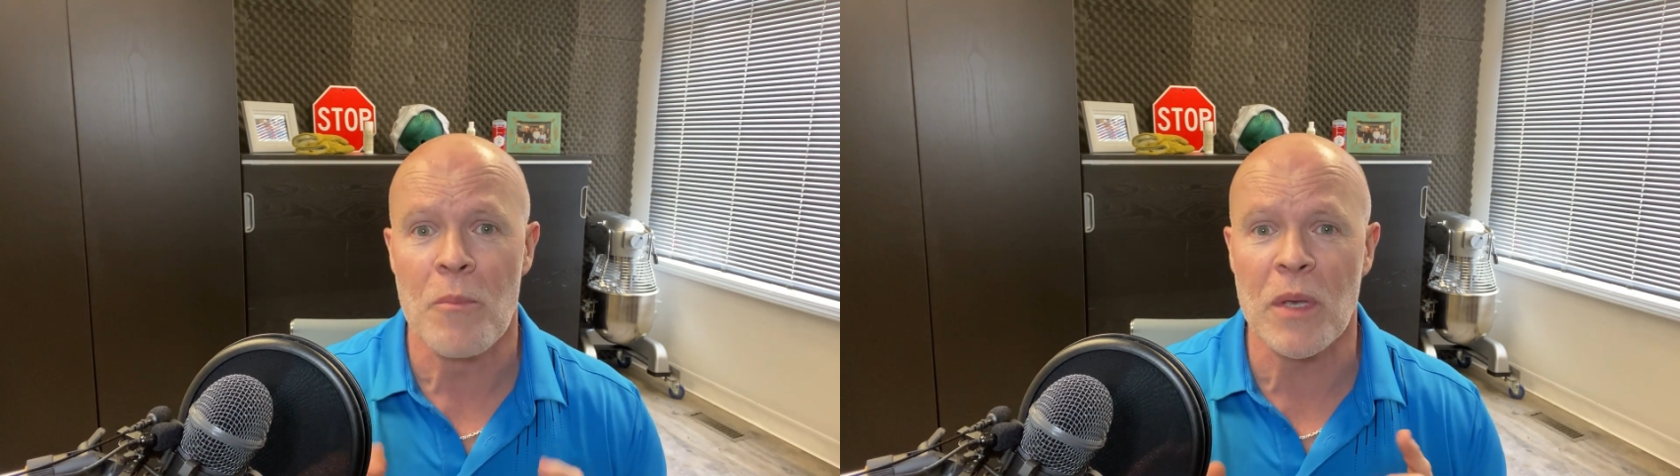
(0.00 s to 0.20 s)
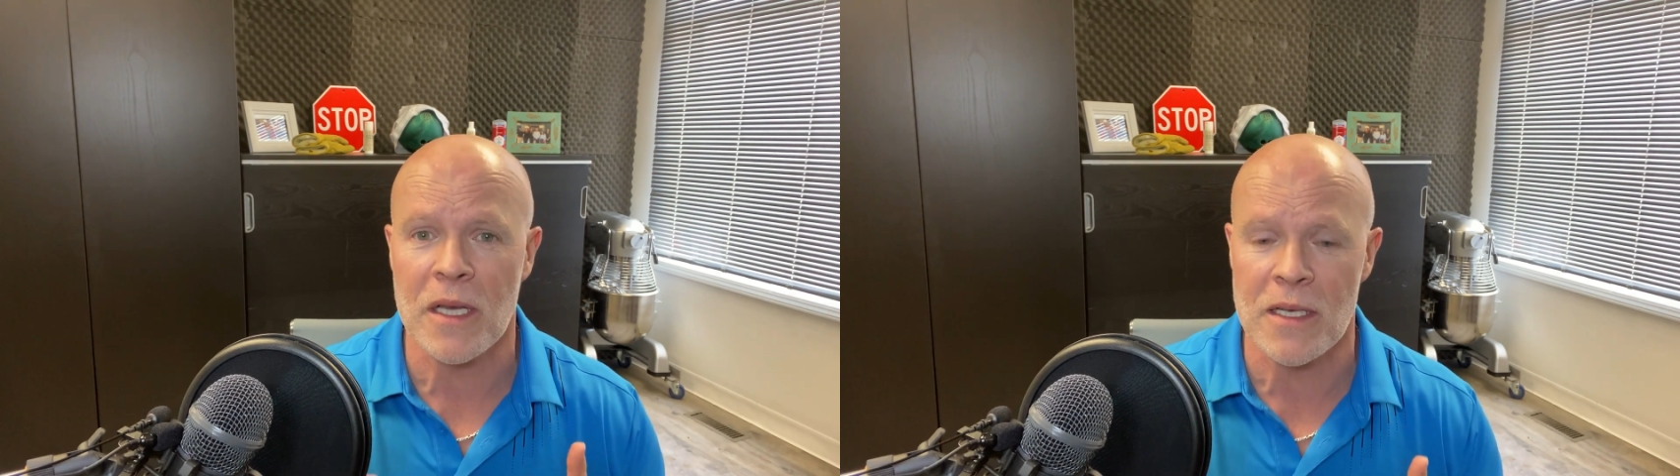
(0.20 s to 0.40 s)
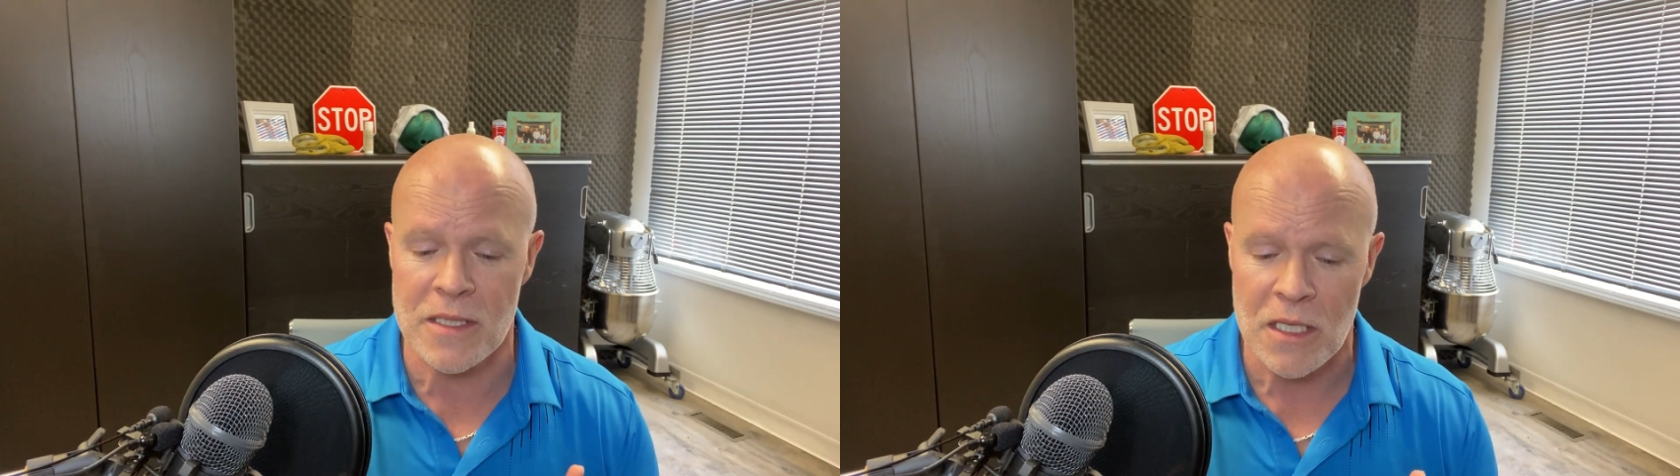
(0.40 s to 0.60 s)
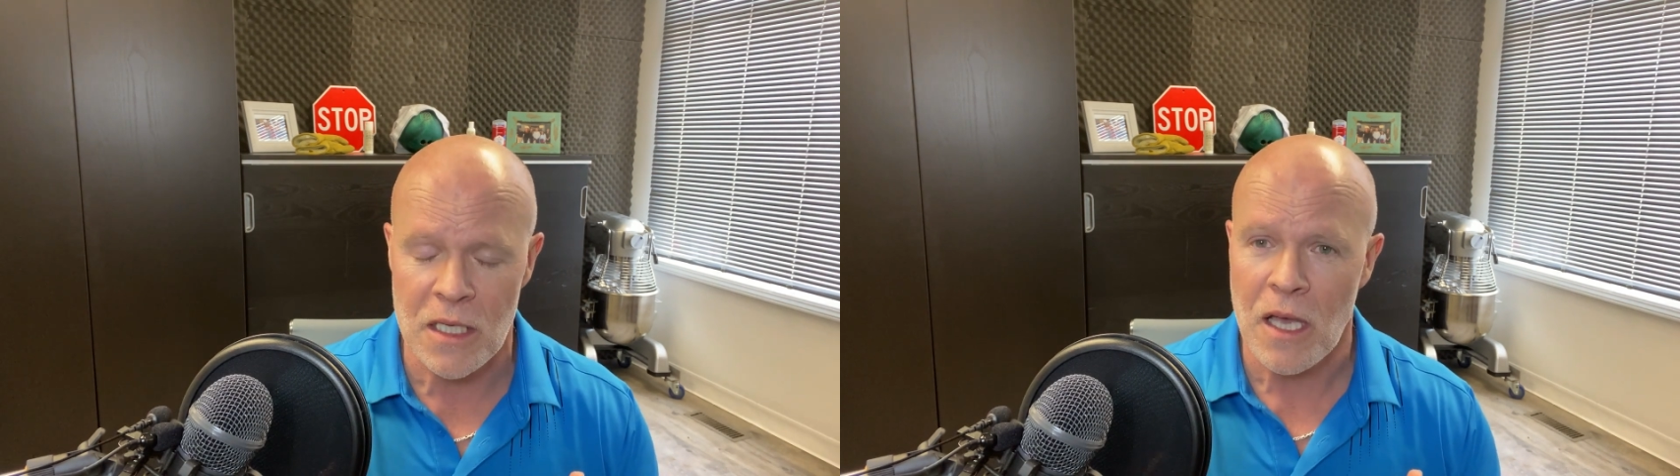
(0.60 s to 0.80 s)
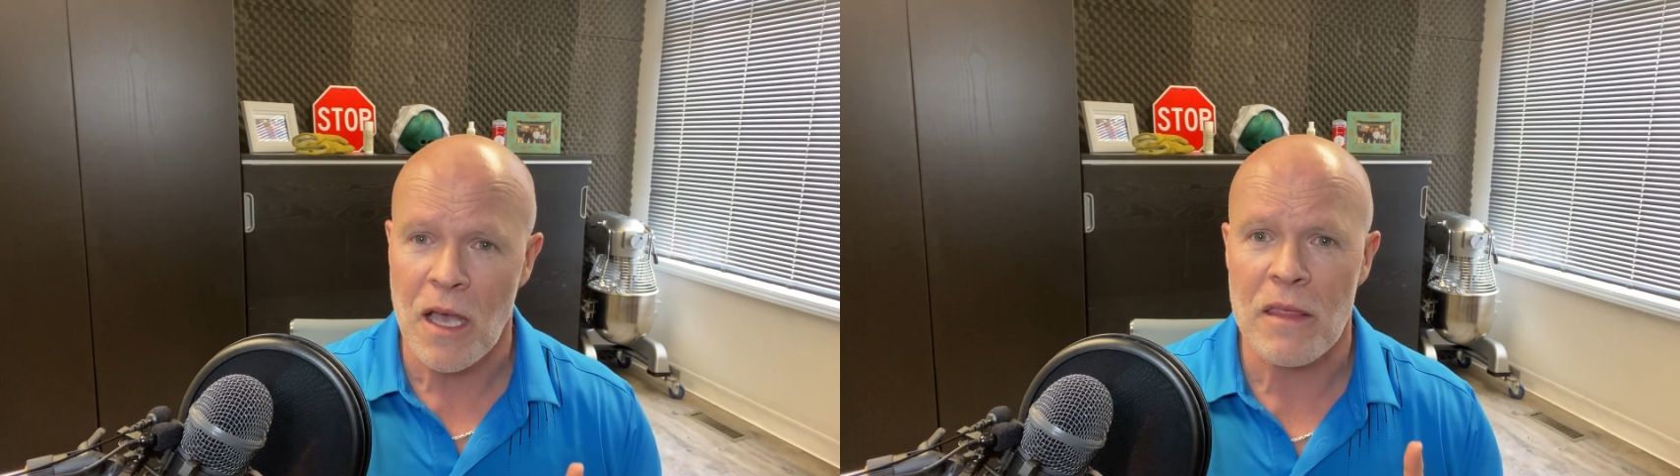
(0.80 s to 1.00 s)
because
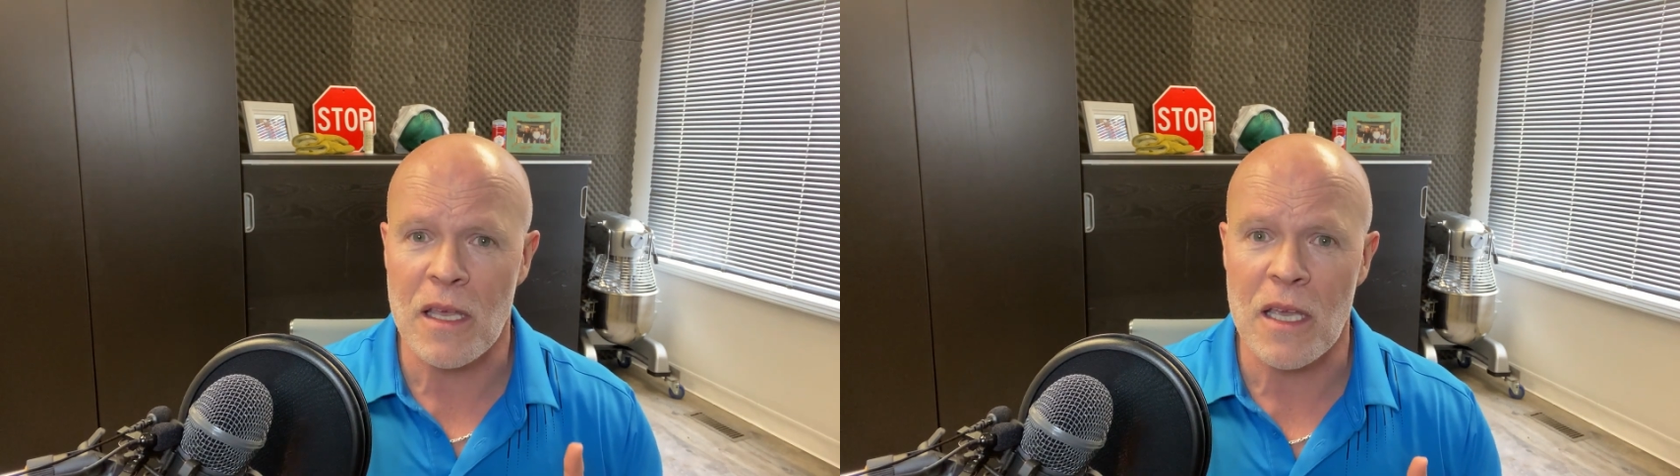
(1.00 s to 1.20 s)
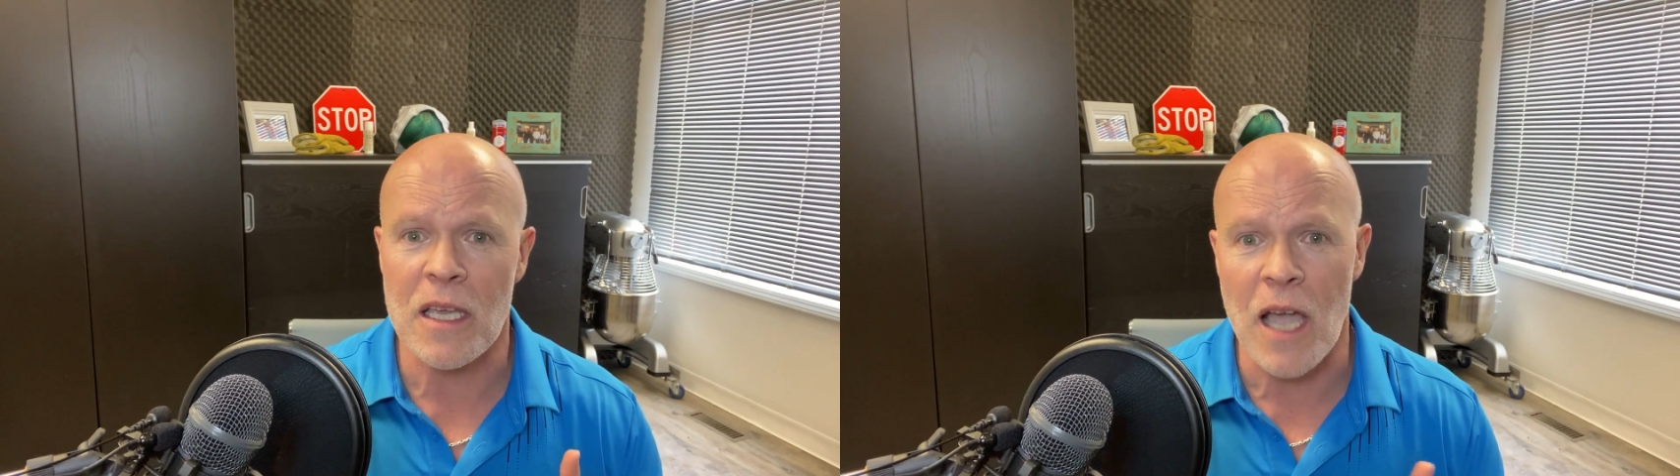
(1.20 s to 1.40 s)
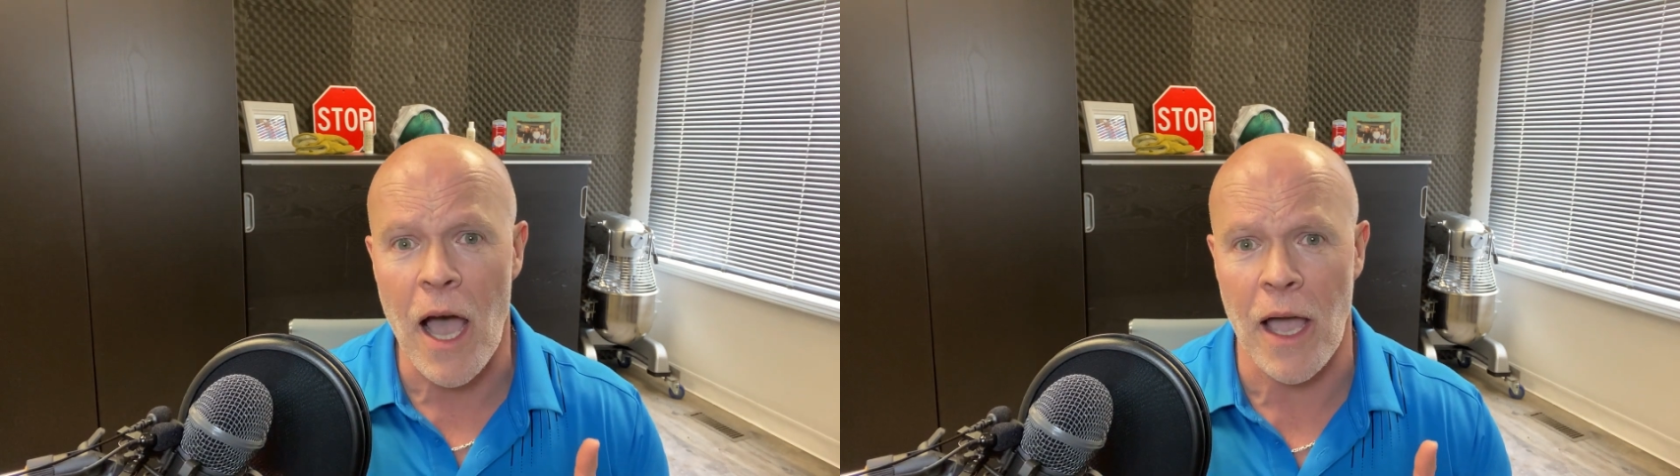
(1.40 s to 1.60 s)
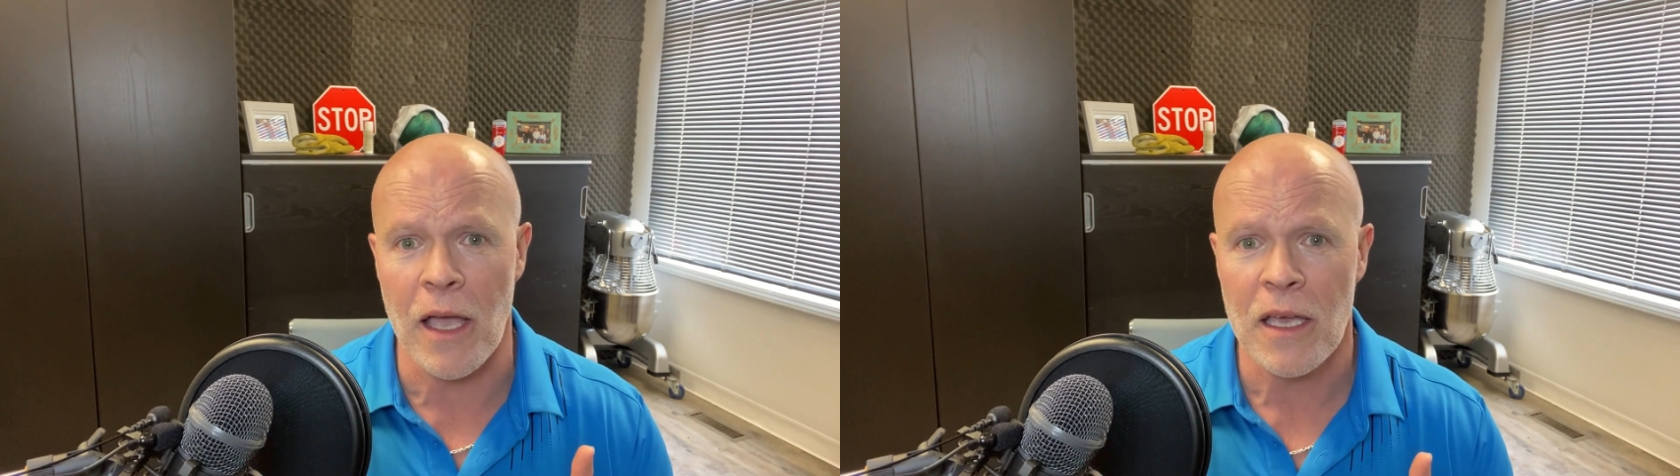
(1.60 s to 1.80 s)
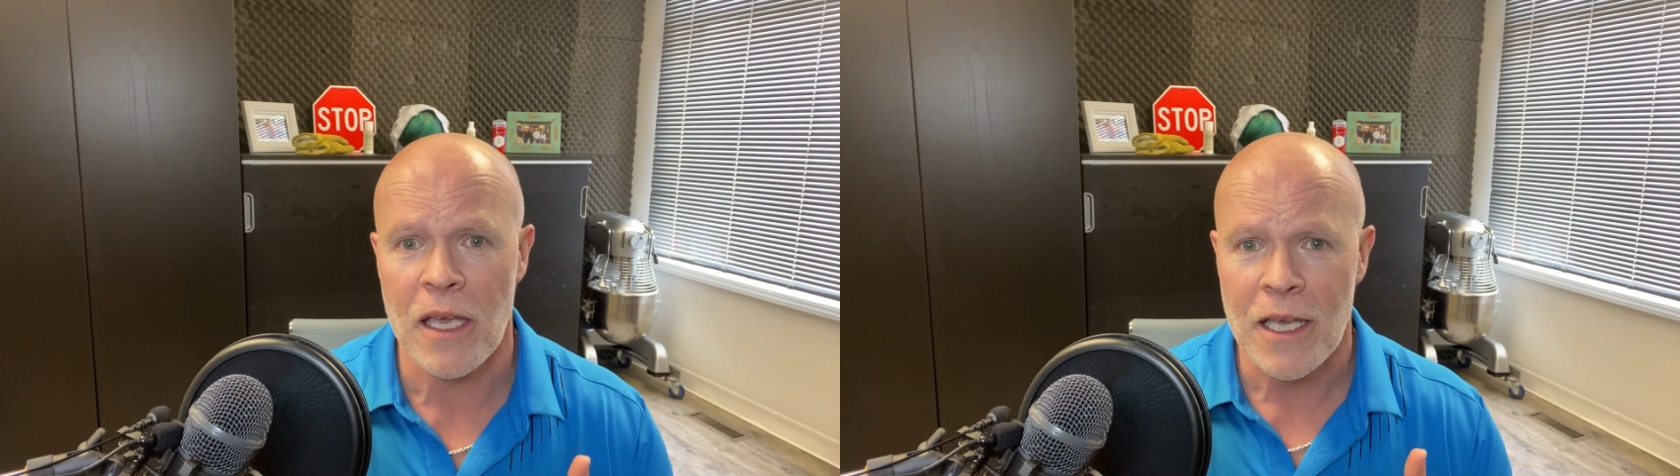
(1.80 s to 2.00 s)
the guy